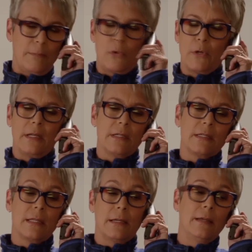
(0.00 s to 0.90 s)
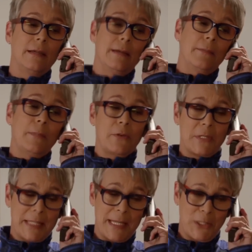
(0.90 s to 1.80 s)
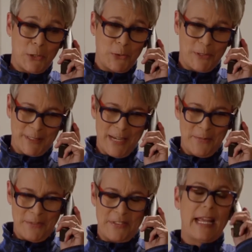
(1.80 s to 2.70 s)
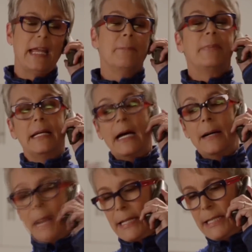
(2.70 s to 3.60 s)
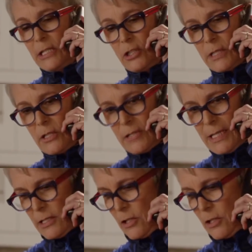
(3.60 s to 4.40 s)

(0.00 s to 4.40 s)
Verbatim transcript: The other fictional contributor of Jess Day's DNA is Joan Day, who appeared in